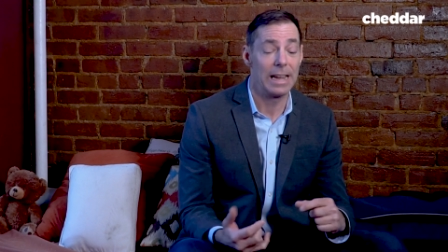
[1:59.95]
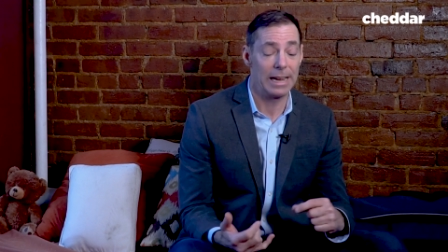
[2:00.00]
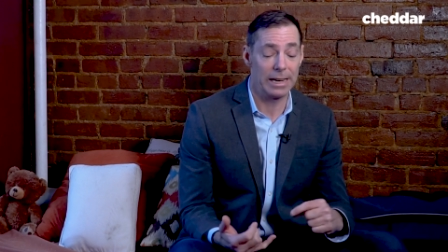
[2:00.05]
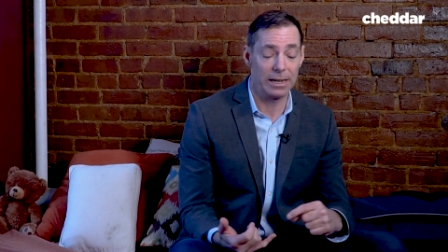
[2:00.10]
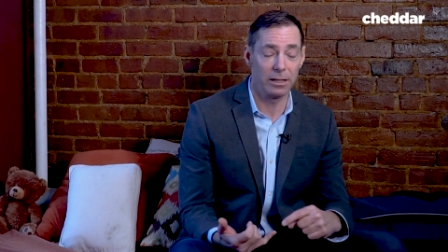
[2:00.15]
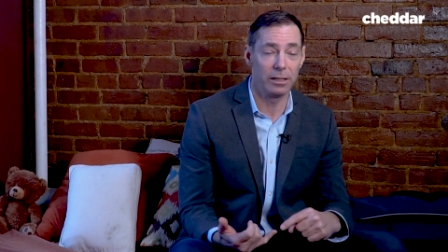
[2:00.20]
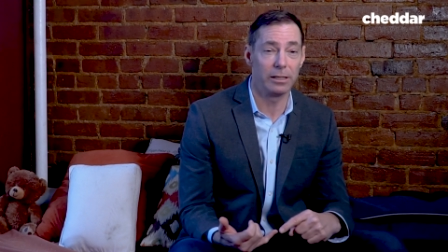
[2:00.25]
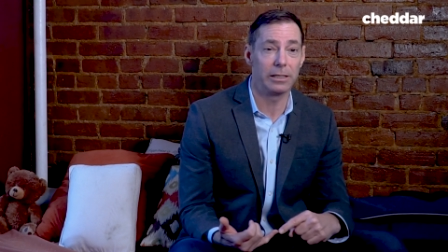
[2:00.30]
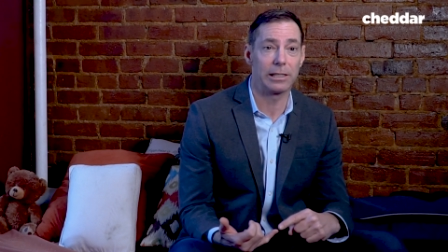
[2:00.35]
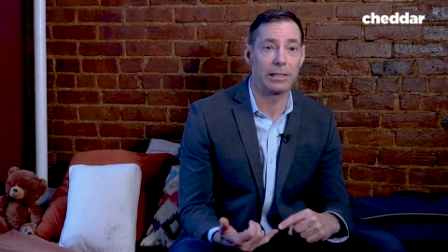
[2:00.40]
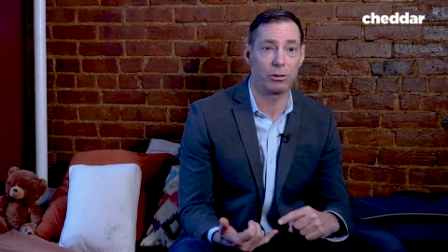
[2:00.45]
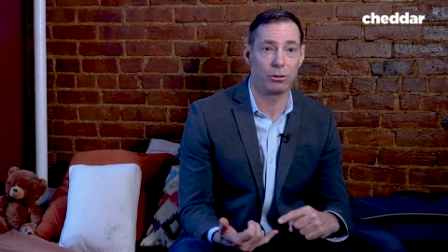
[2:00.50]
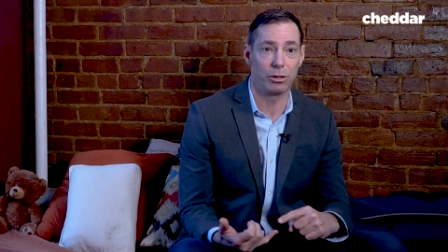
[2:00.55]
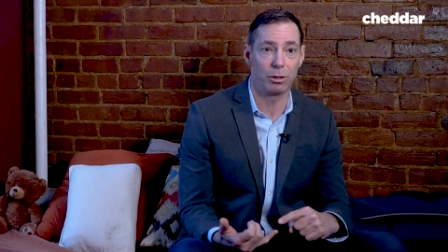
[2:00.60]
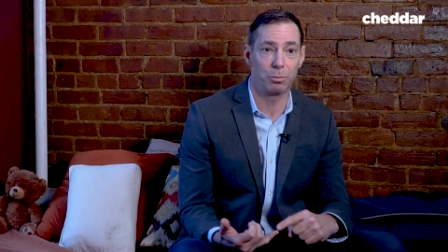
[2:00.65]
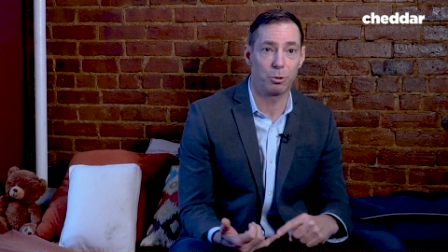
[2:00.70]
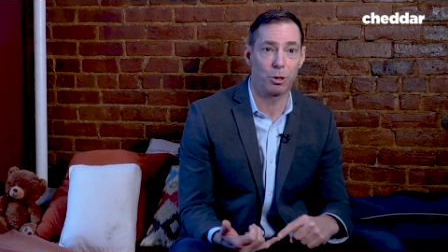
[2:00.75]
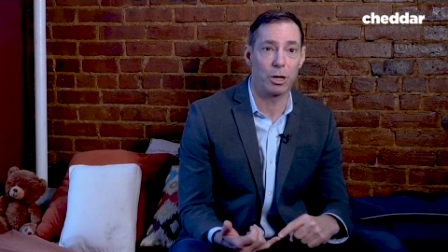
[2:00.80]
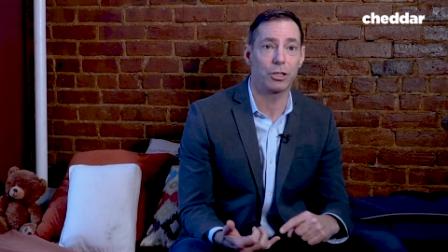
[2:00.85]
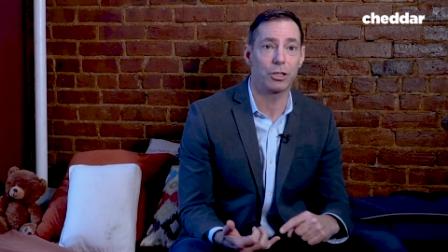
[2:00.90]
It leads to
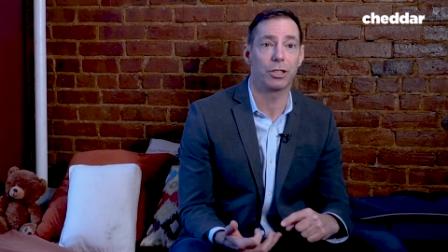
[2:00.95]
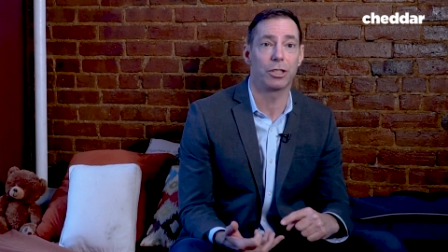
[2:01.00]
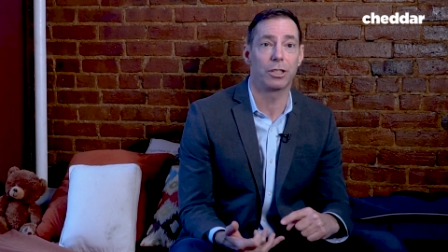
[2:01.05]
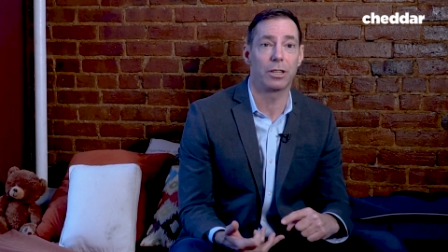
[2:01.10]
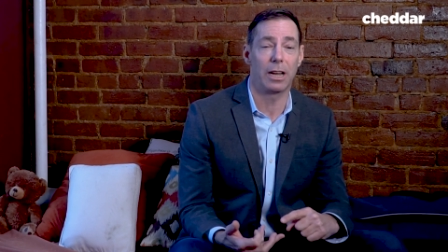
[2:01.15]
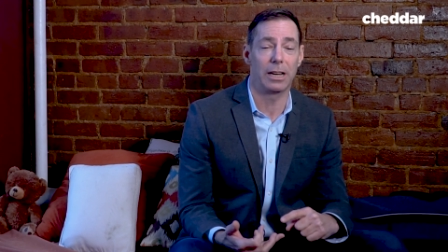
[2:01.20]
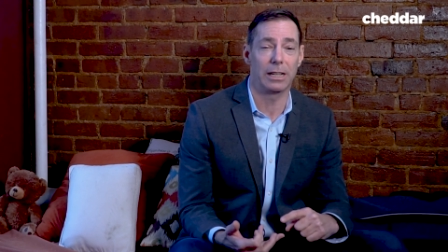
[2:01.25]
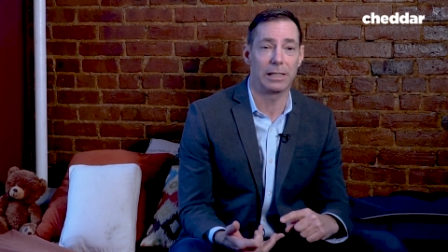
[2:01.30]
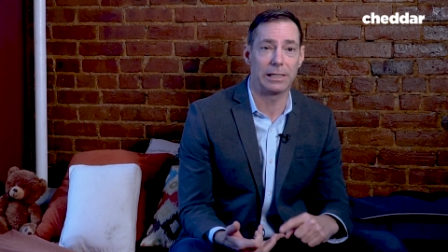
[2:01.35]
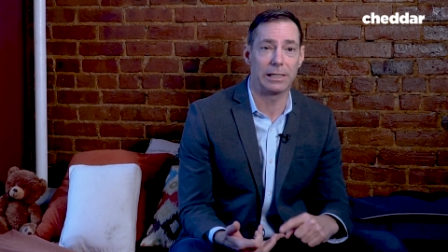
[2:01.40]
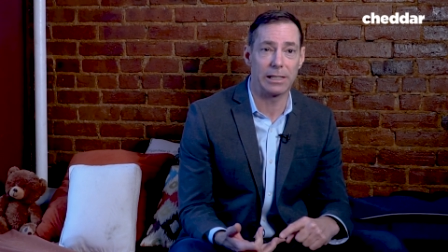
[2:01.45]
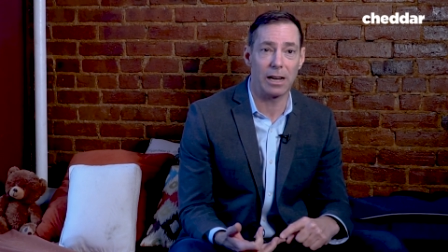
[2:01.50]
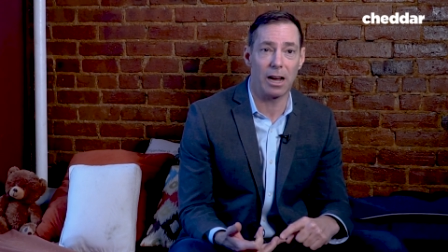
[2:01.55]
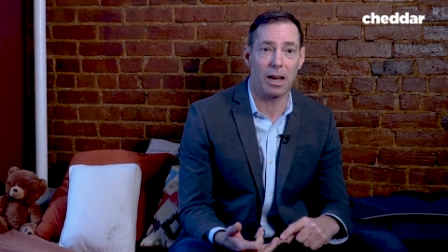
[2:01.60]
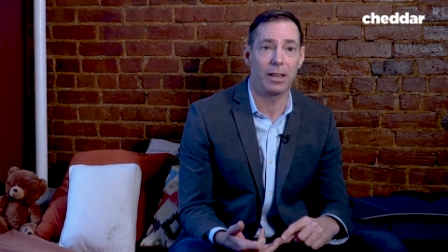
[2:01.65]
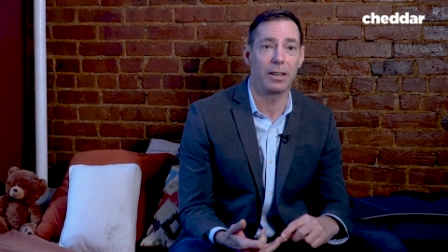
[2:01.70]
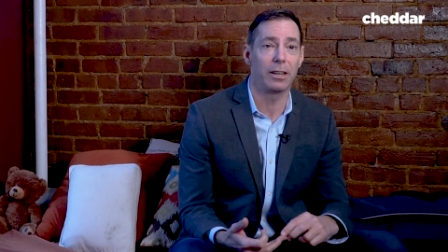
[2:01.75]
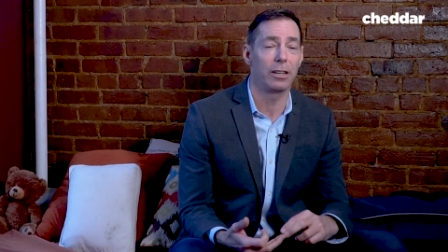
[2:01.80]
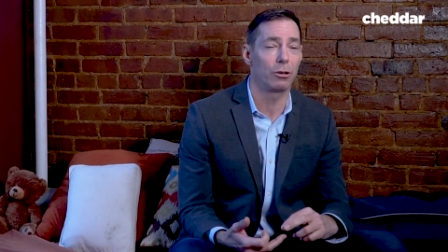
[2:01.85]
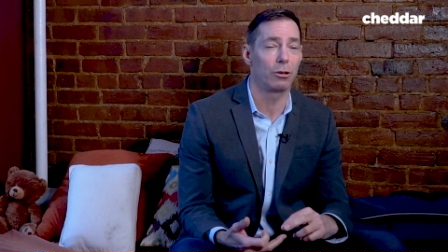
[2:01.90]
depression,
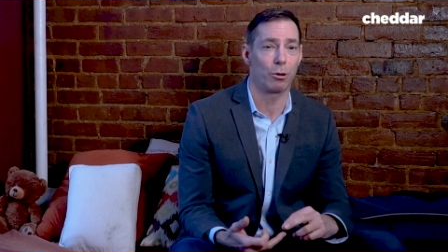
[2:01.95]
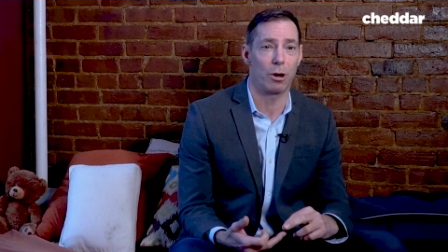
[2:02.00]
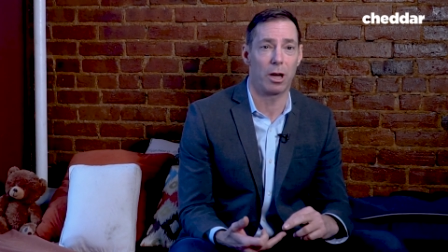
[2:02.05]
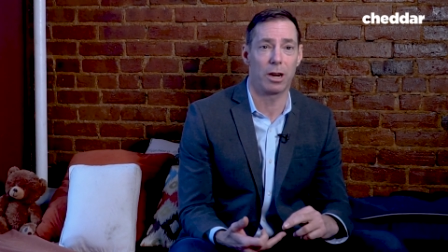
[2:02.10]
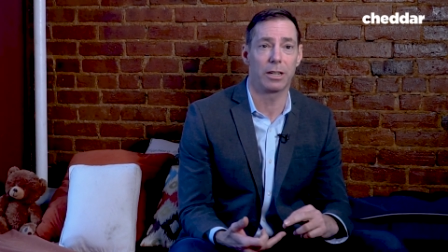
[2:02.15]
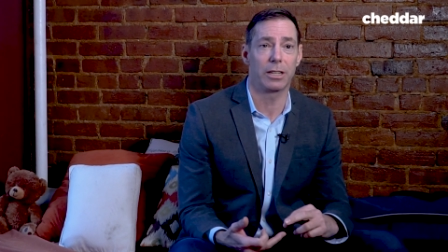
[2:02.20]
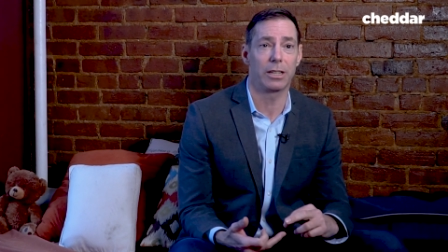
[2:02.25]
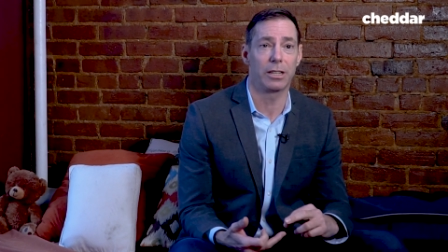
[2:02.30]
anxiety, chronic